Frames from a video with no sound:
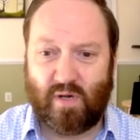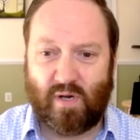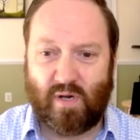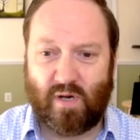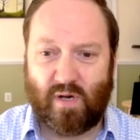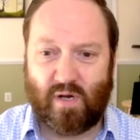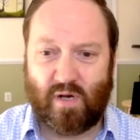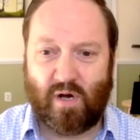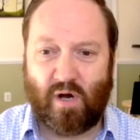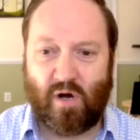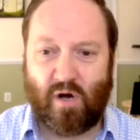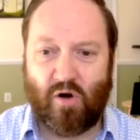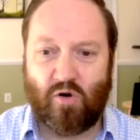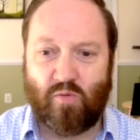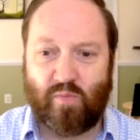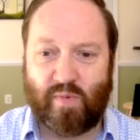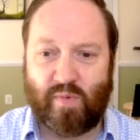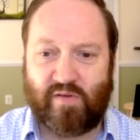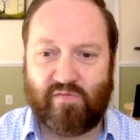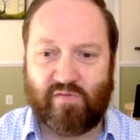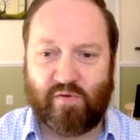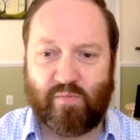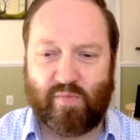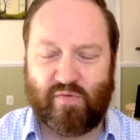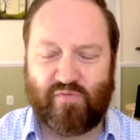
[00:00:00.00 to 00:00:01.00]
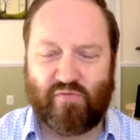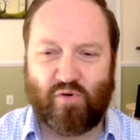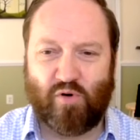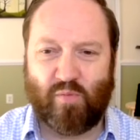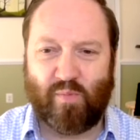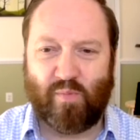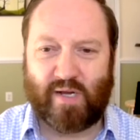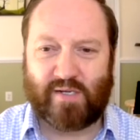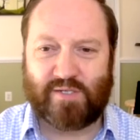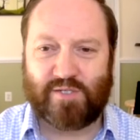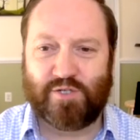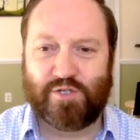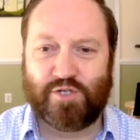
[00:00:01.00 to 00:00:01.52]
home, even before
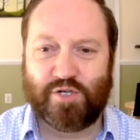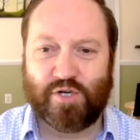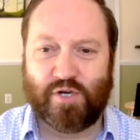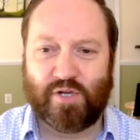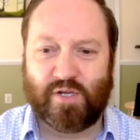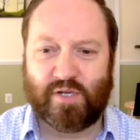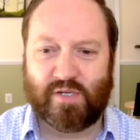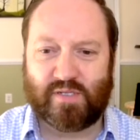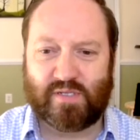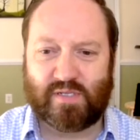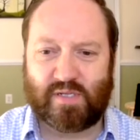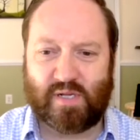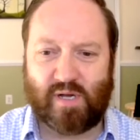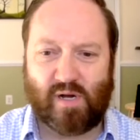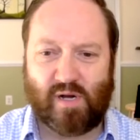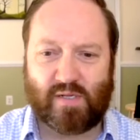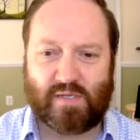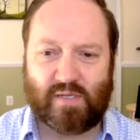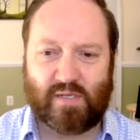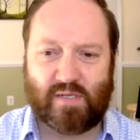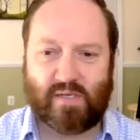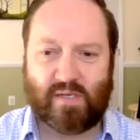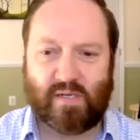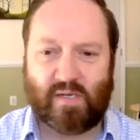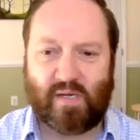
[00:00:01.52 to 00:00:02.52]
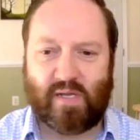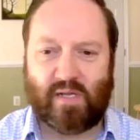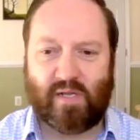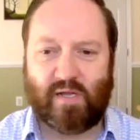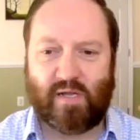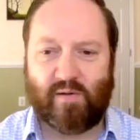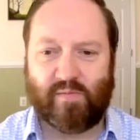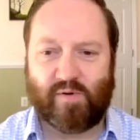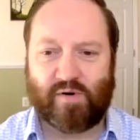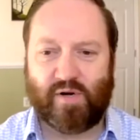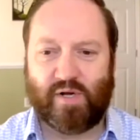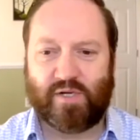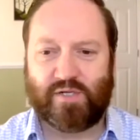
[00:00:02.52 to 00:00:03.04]
my journey has started in
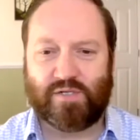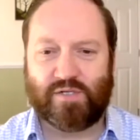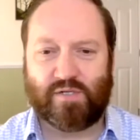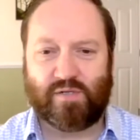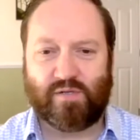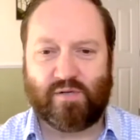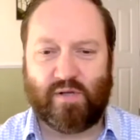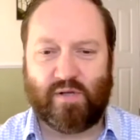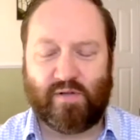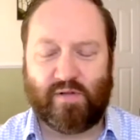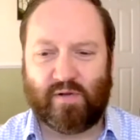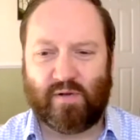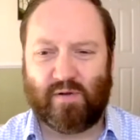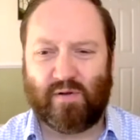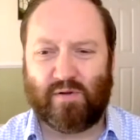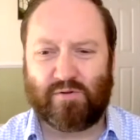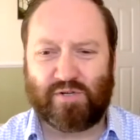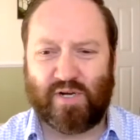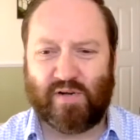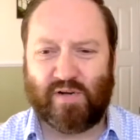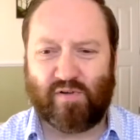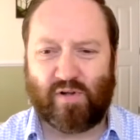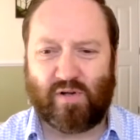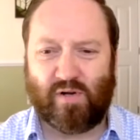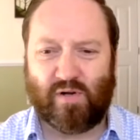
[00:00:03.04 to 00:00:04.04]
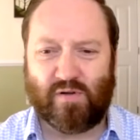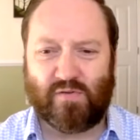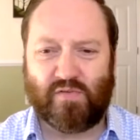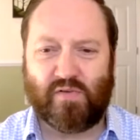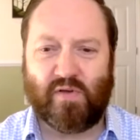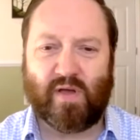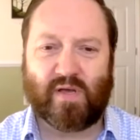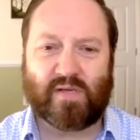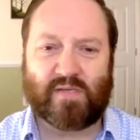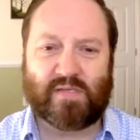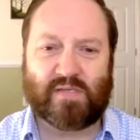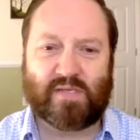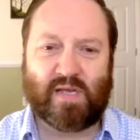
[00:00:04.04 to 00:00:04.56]
the immigration, in the travel
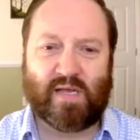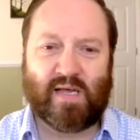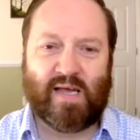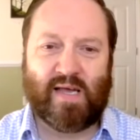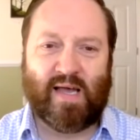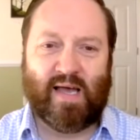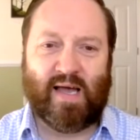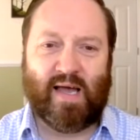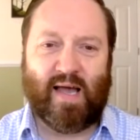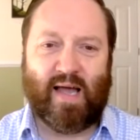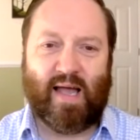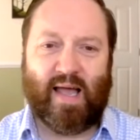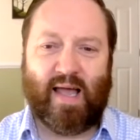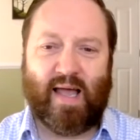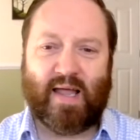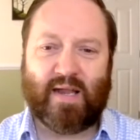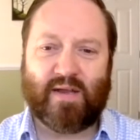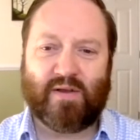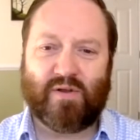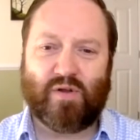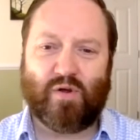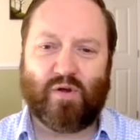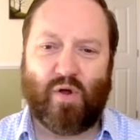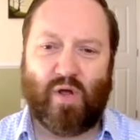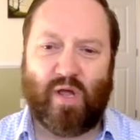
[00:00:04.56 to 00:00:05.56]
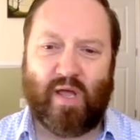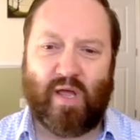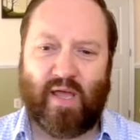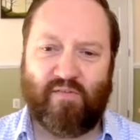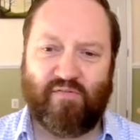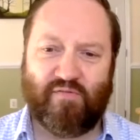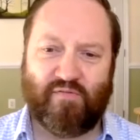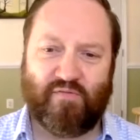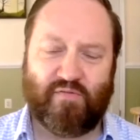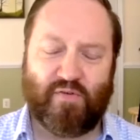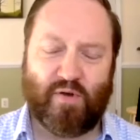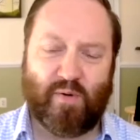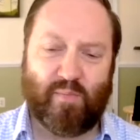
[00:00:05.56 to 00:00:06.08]
context. And
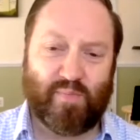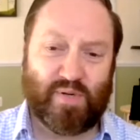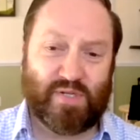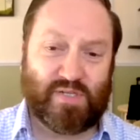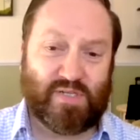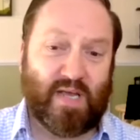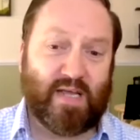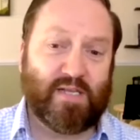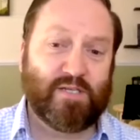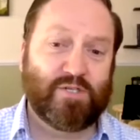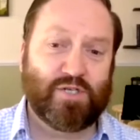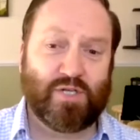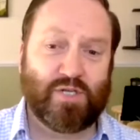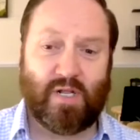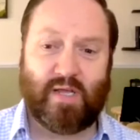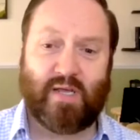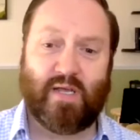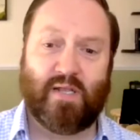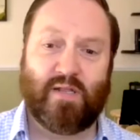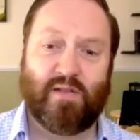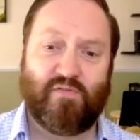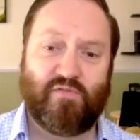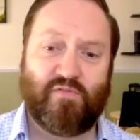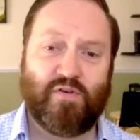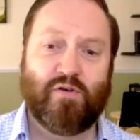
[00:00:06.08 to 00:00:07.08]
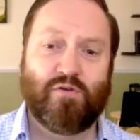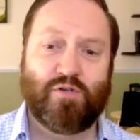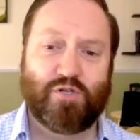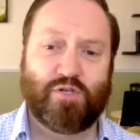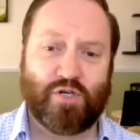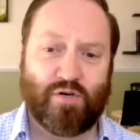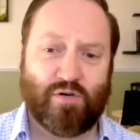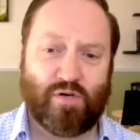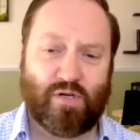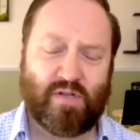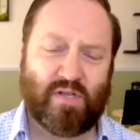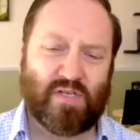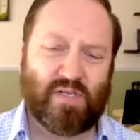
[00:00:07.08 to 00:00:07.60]
if potentially in the
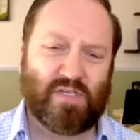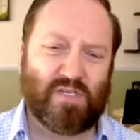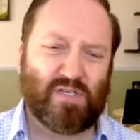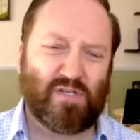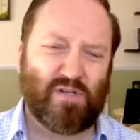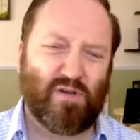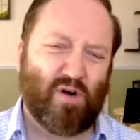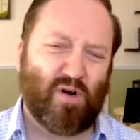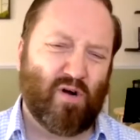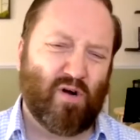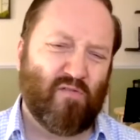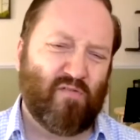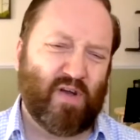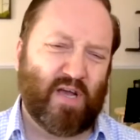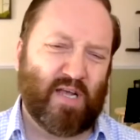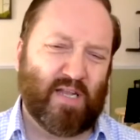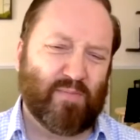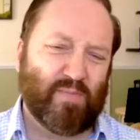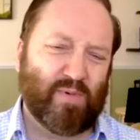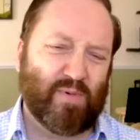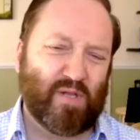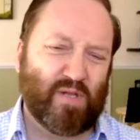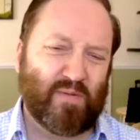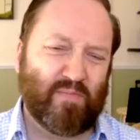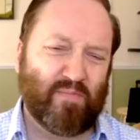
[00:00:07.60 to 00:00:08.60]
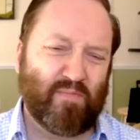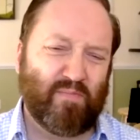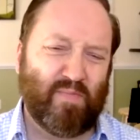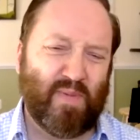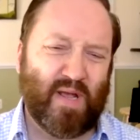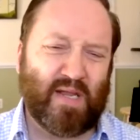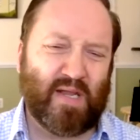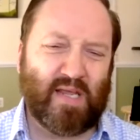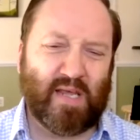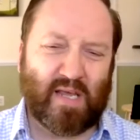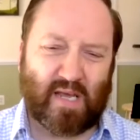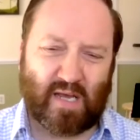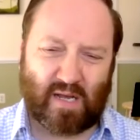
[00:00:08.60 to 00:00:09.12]
future, and this is not available in
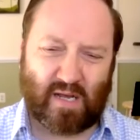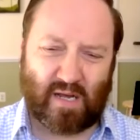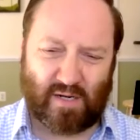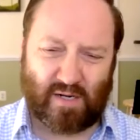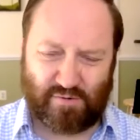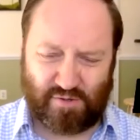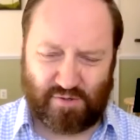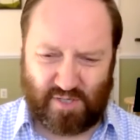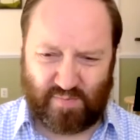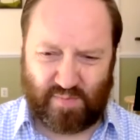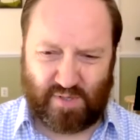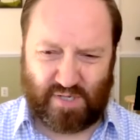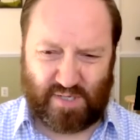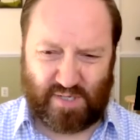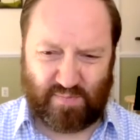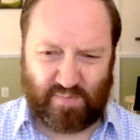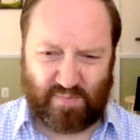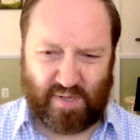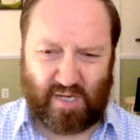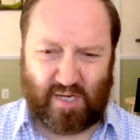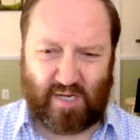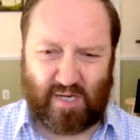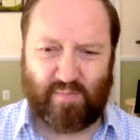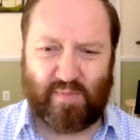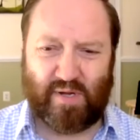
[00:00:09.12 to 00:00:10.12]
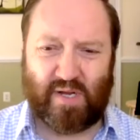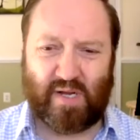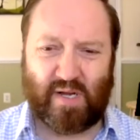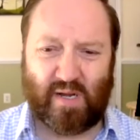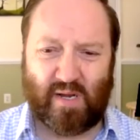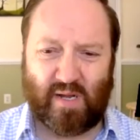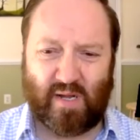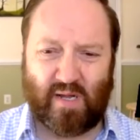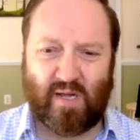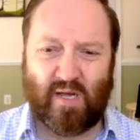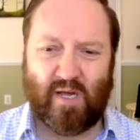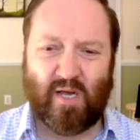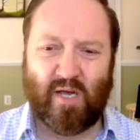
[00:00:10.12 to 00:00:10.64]
many countries, but it's becoming
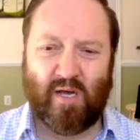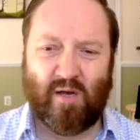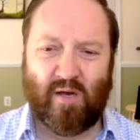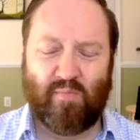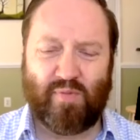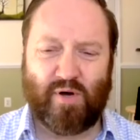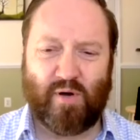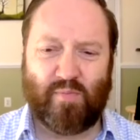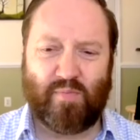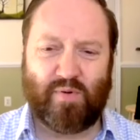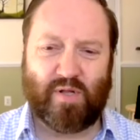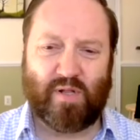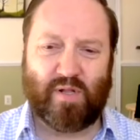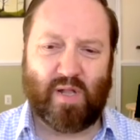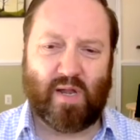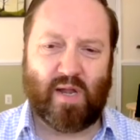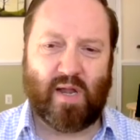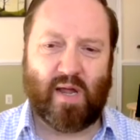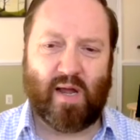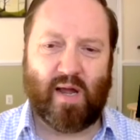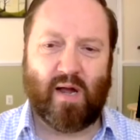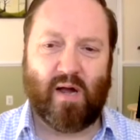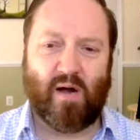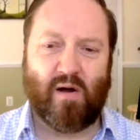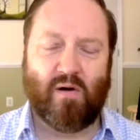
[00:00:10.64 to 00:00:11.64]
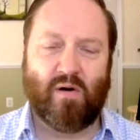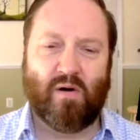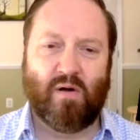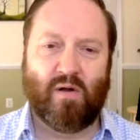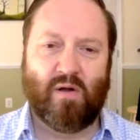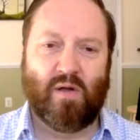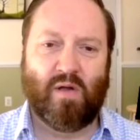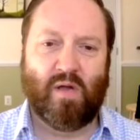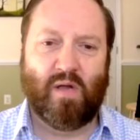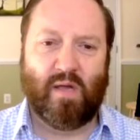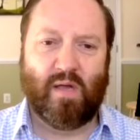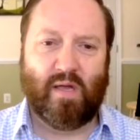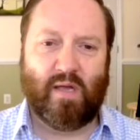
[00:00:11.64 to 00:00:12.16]
popular now
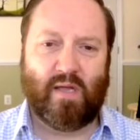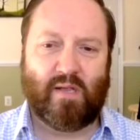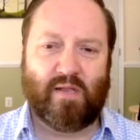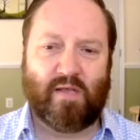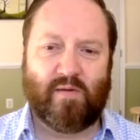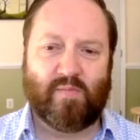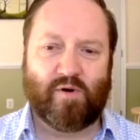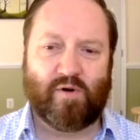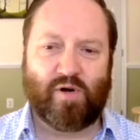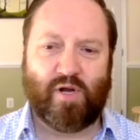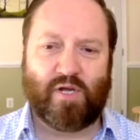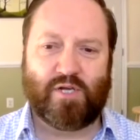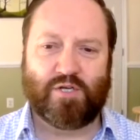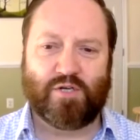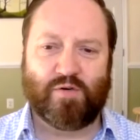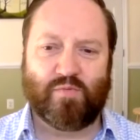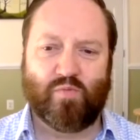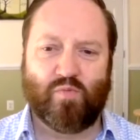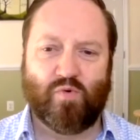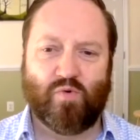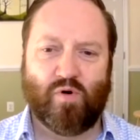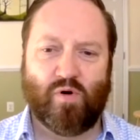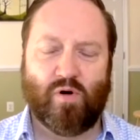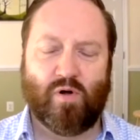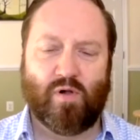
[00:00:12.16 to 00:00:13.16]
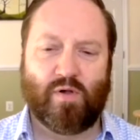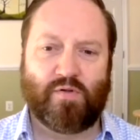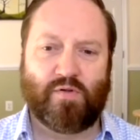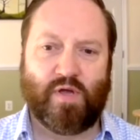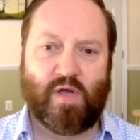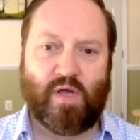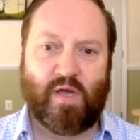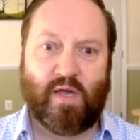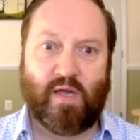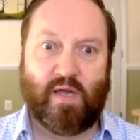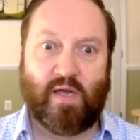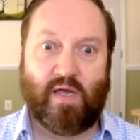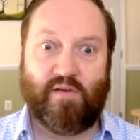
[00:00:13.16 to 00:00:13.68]
in the immigration world,
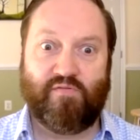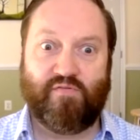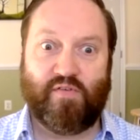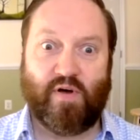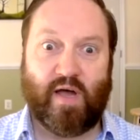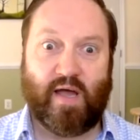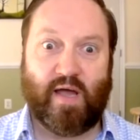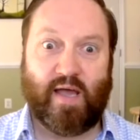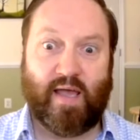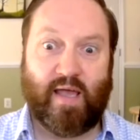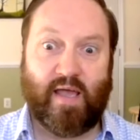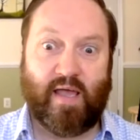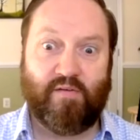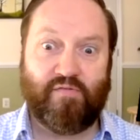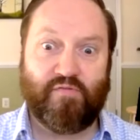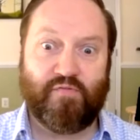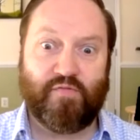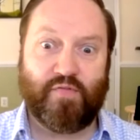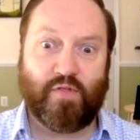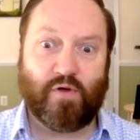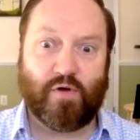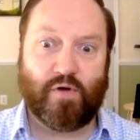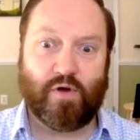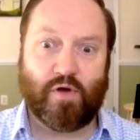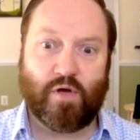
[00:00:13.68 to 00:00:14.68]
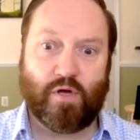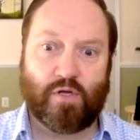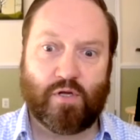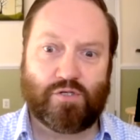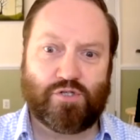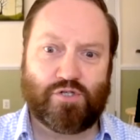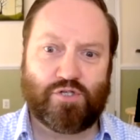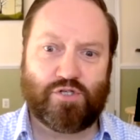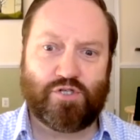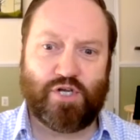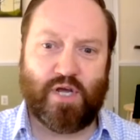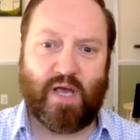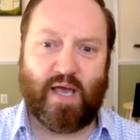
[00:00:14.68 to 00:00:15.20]
if the
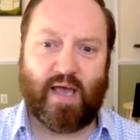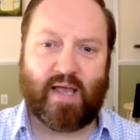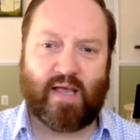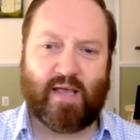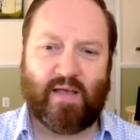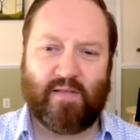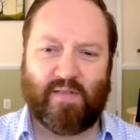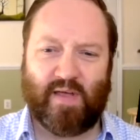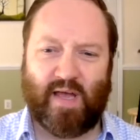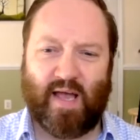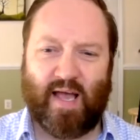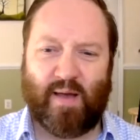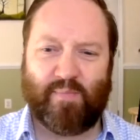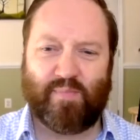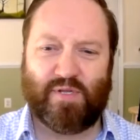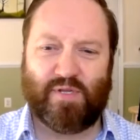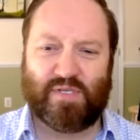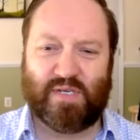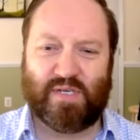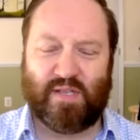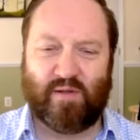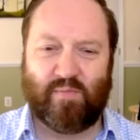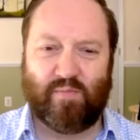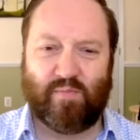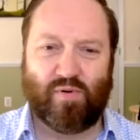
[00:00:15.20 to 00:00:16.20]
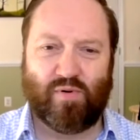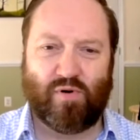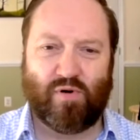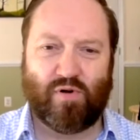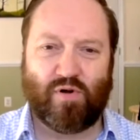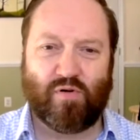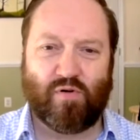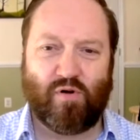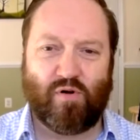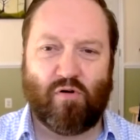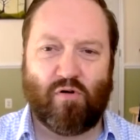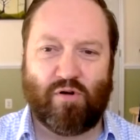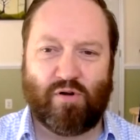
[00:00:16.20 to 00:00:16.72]
check that happens at the
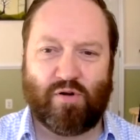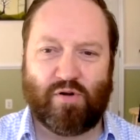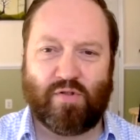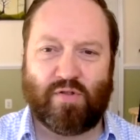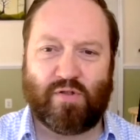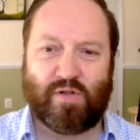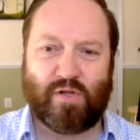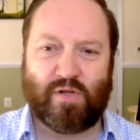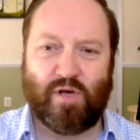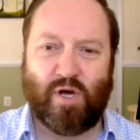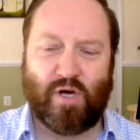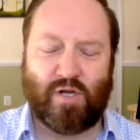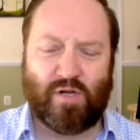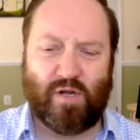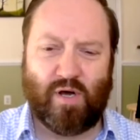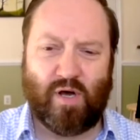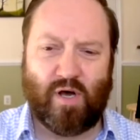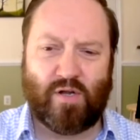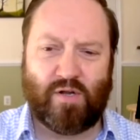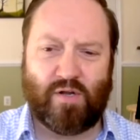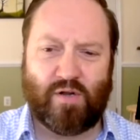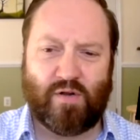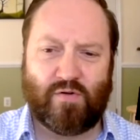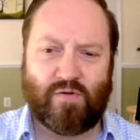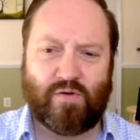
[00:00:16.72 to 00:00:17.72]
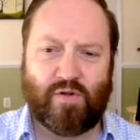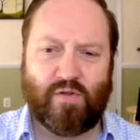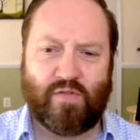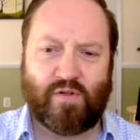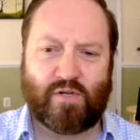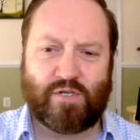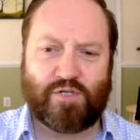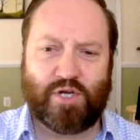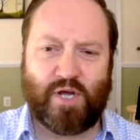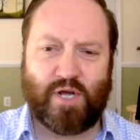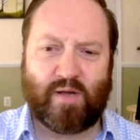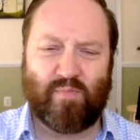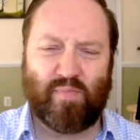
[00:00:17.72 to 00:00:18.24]
border or another
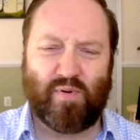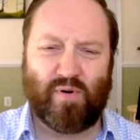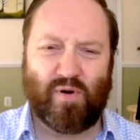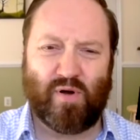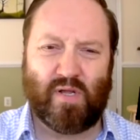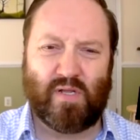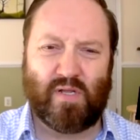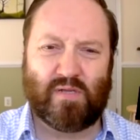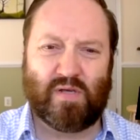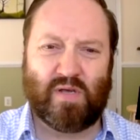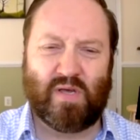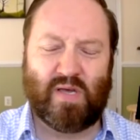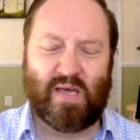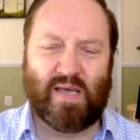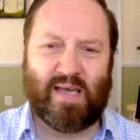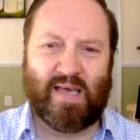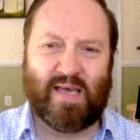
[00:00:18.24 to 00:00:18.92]
checkpoint